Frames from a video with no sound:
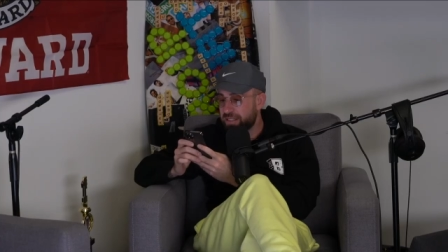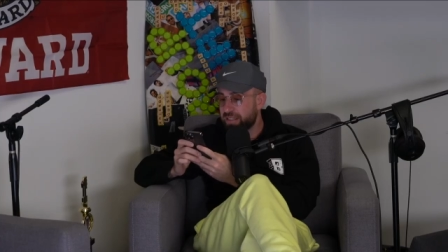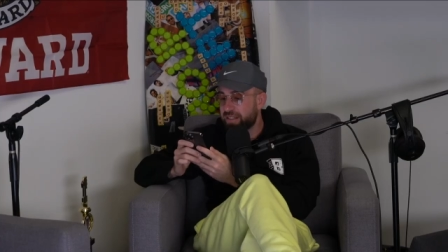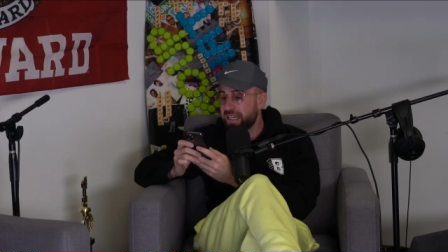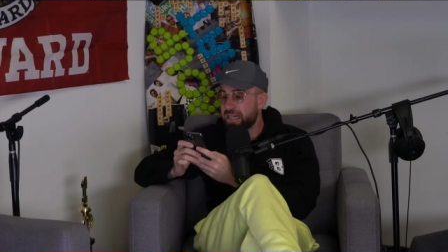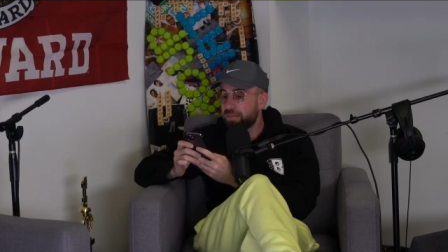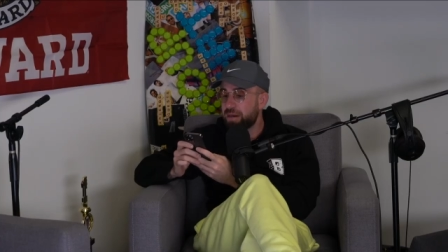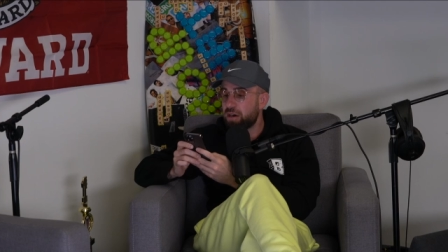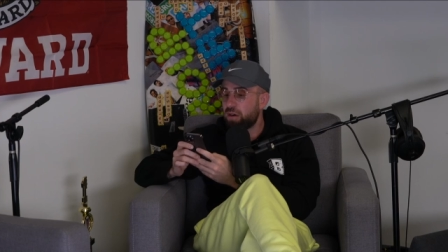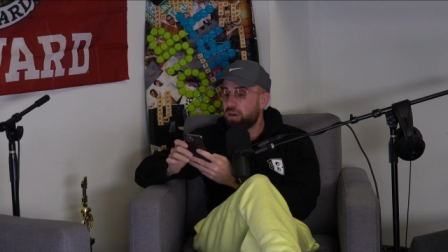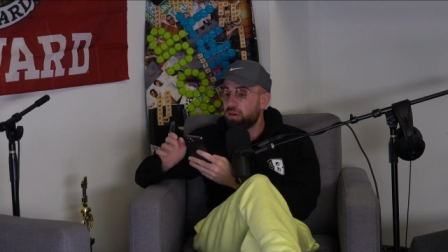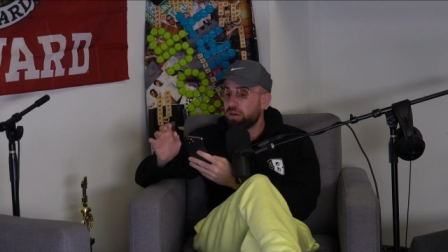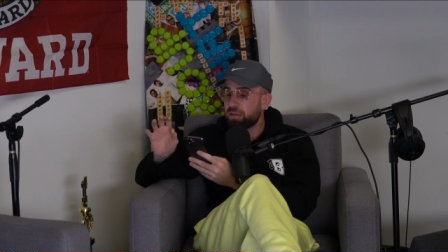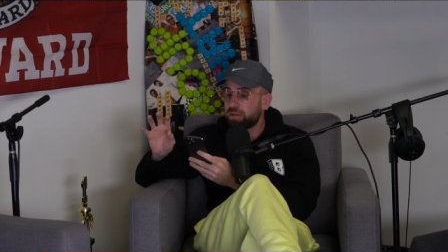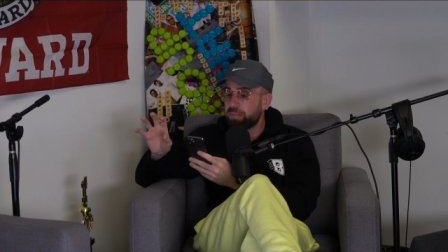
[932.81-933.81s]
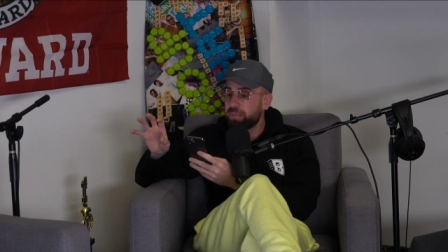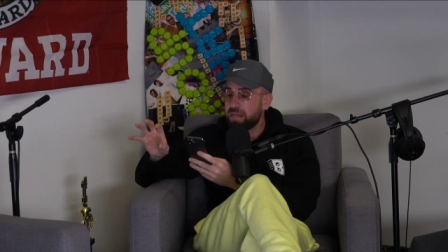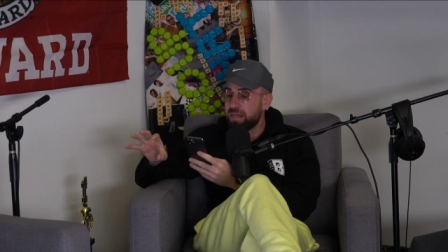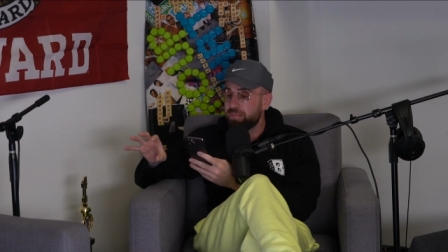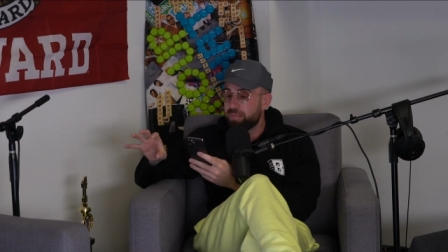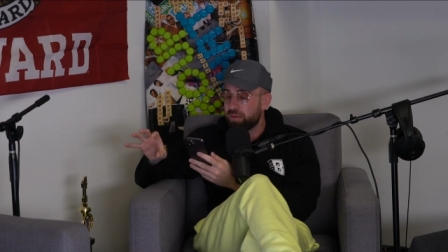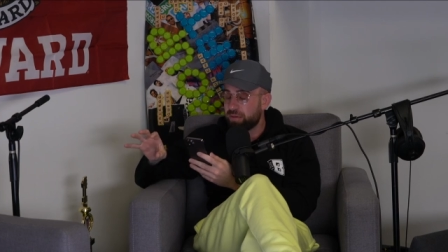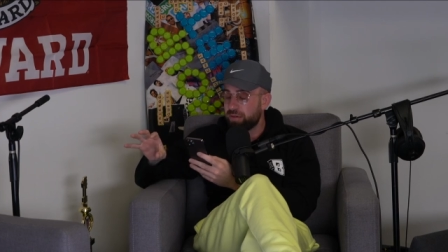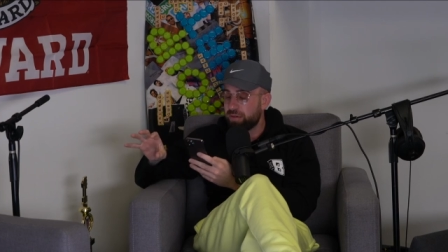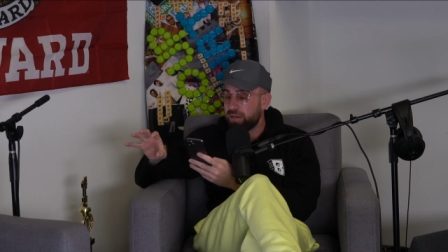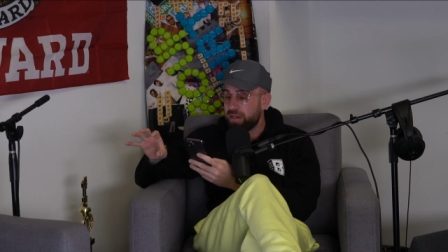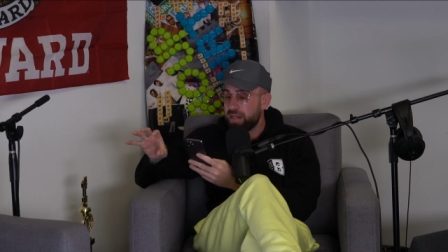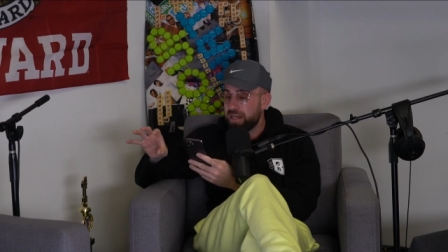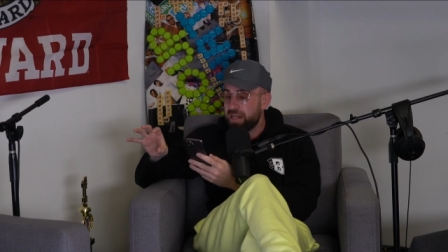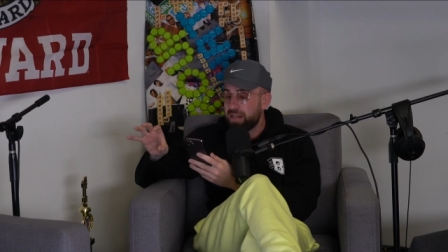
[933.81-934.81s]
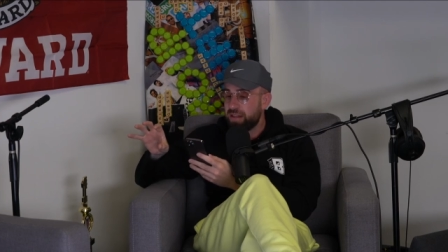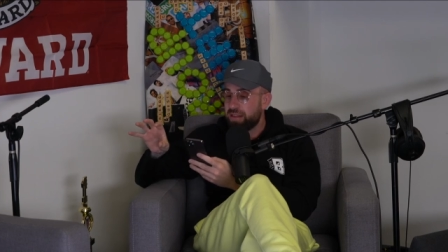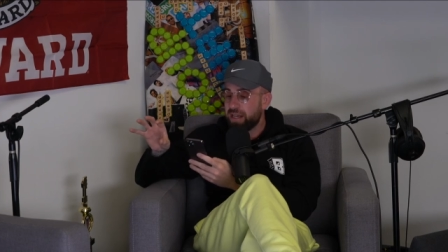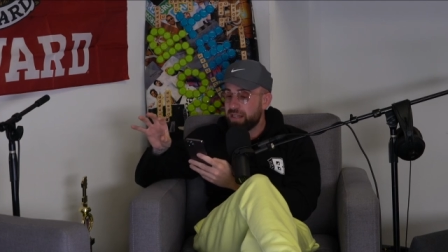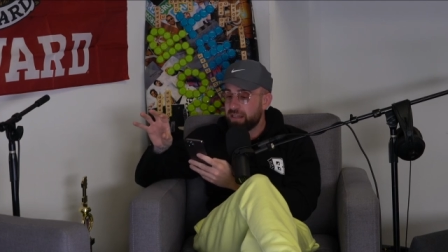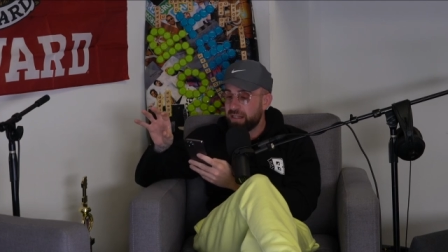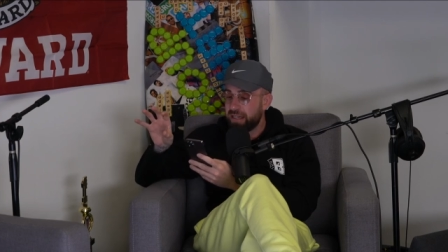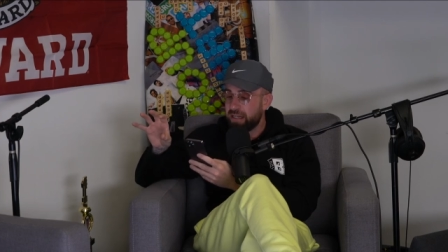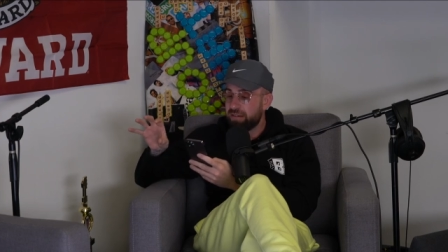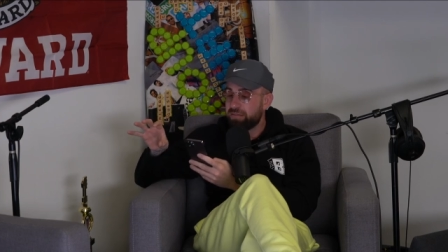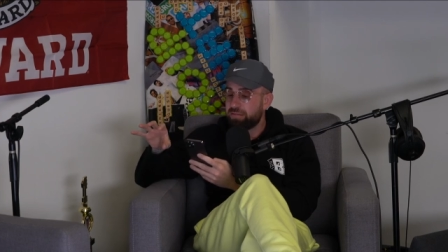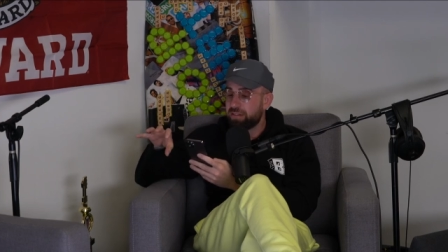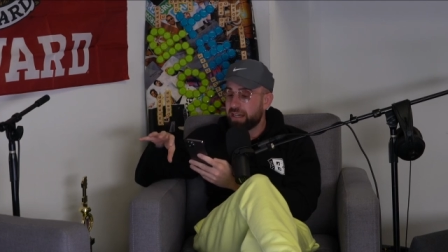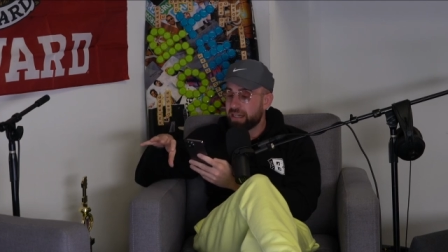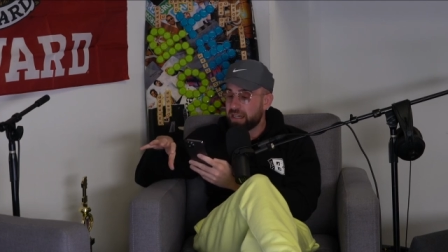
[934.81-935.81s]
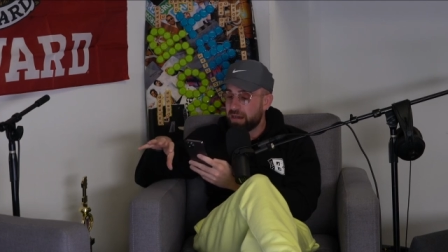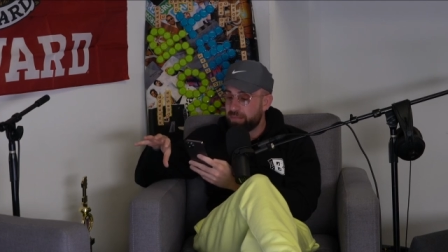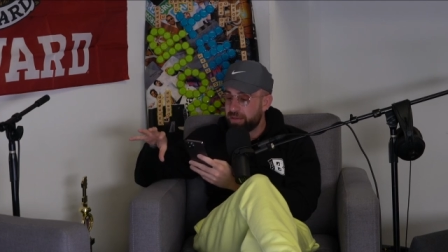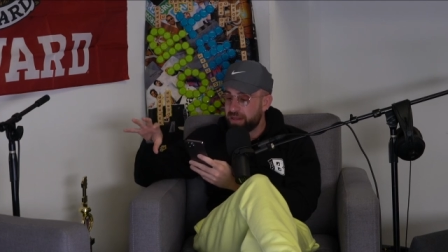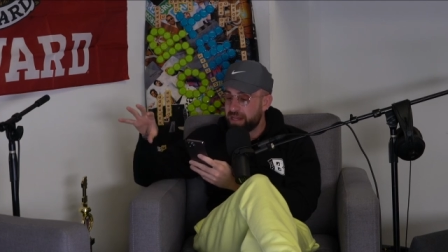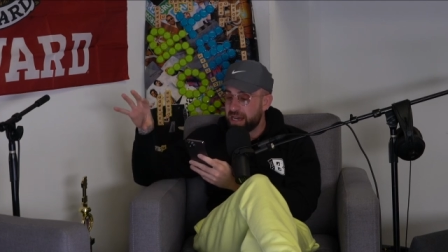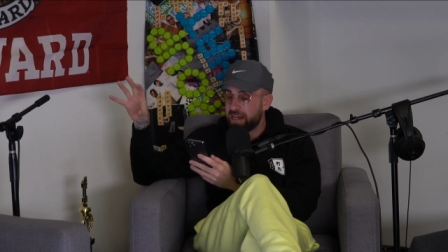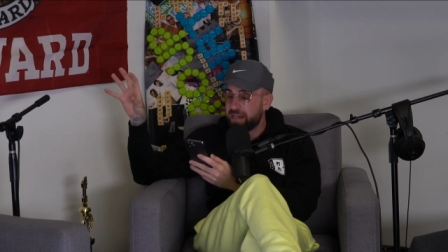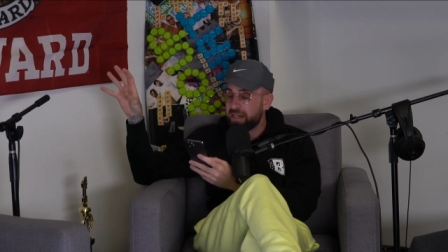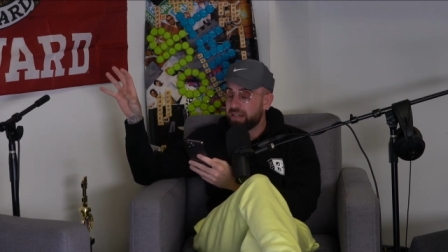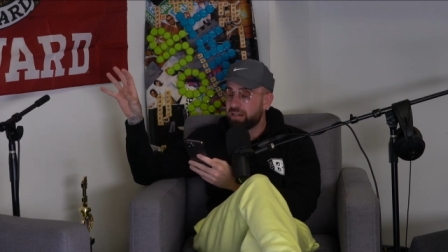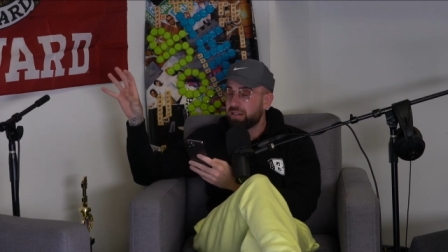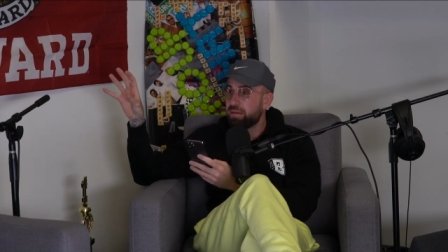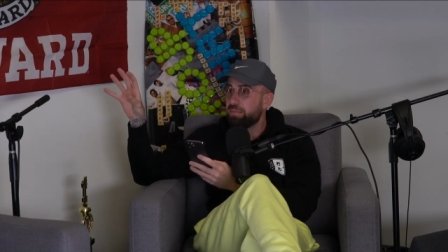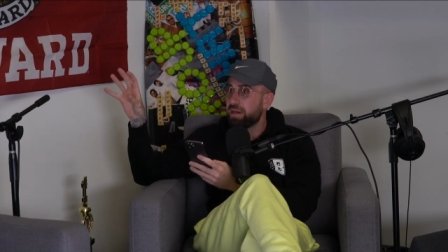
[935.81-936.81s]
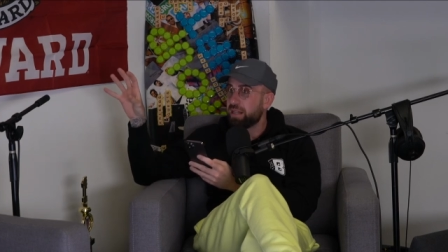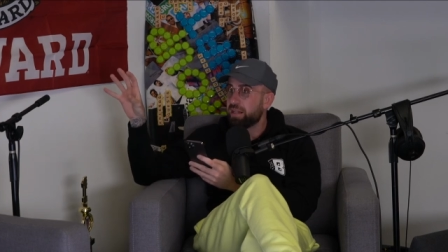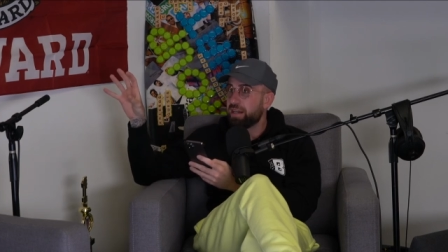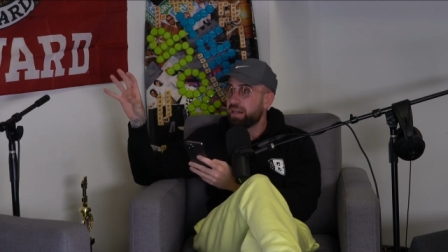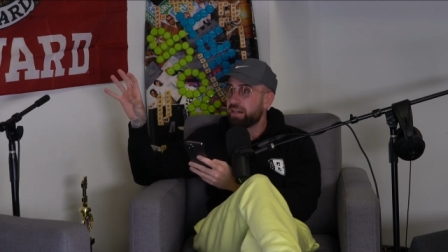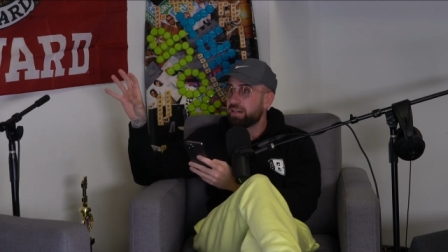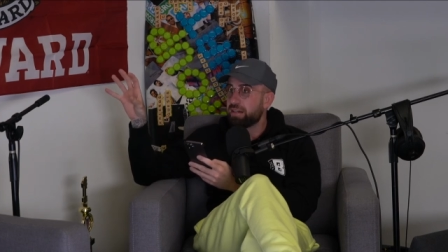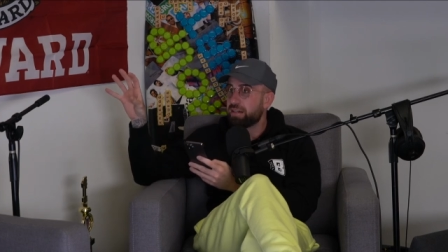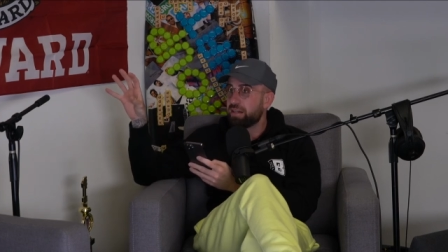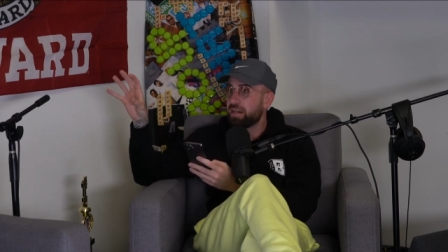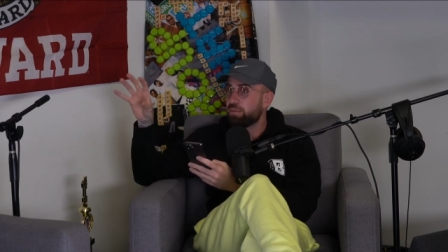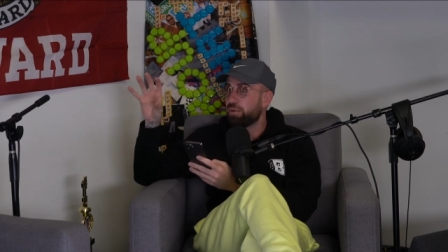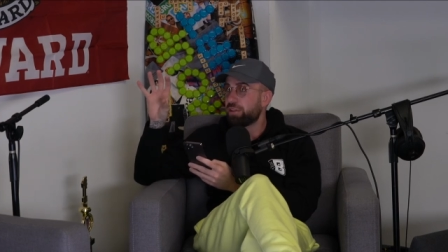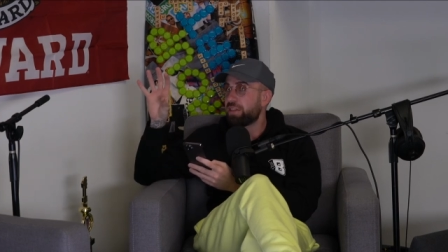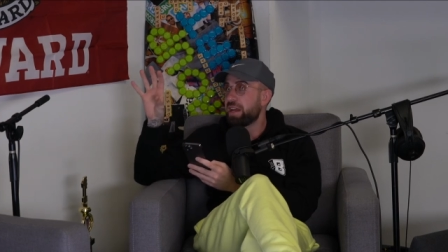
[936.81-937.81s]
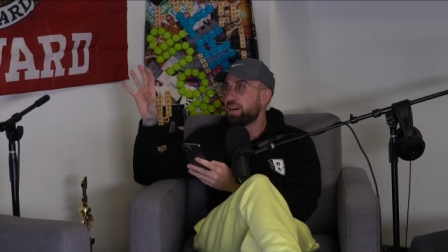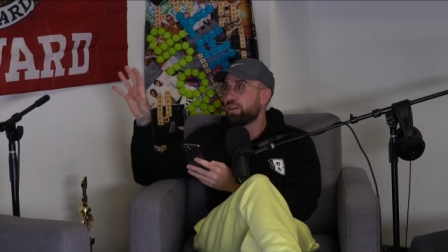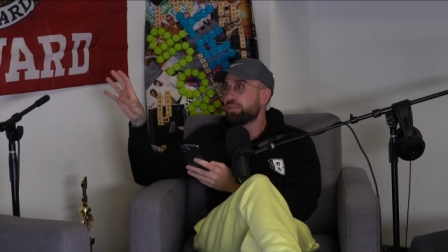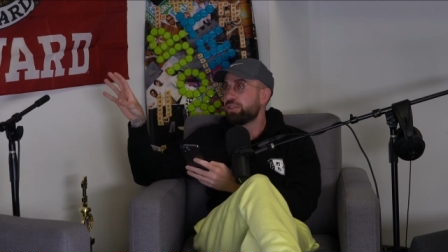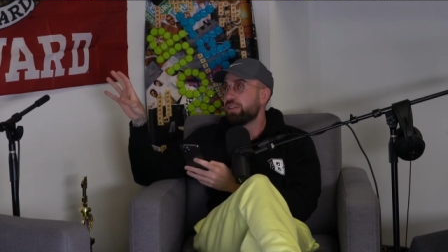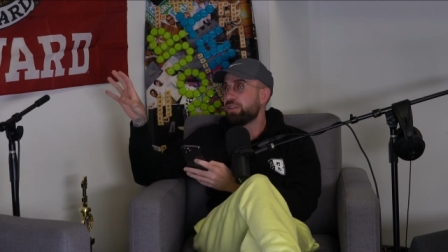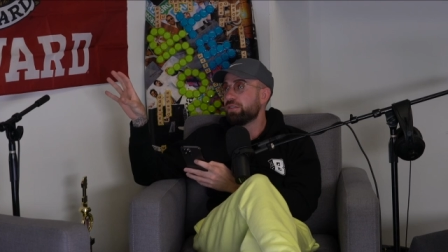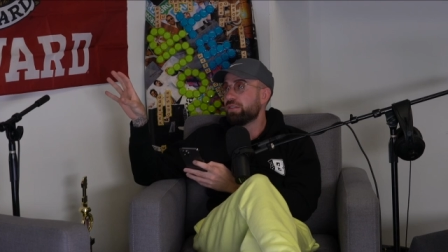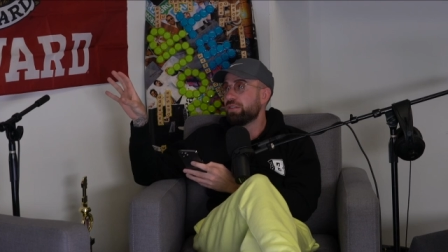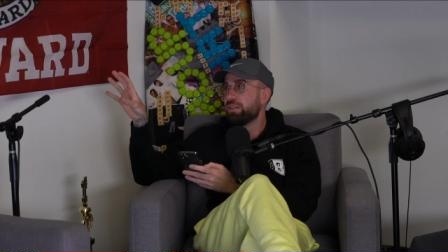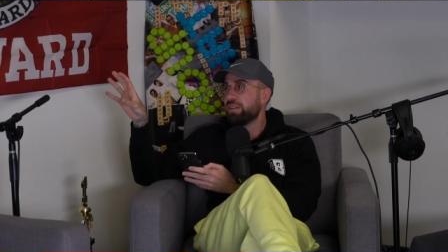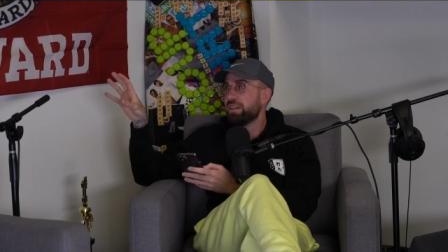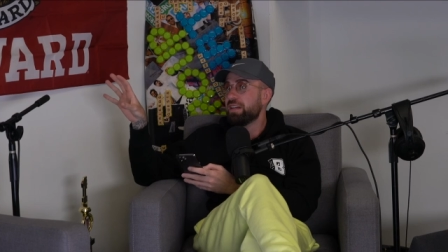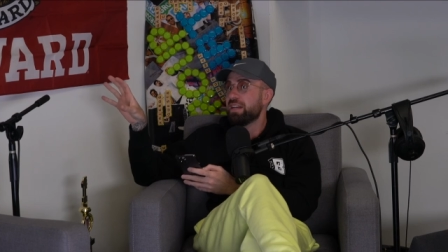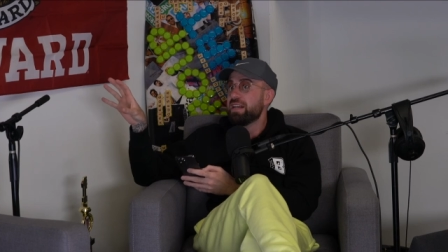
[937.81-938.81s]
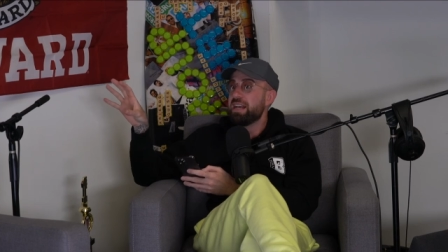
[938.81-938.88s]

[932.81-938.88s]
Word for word: To, think about all the people that live like up in that hill in Bel Air and, and what they all do. Yep.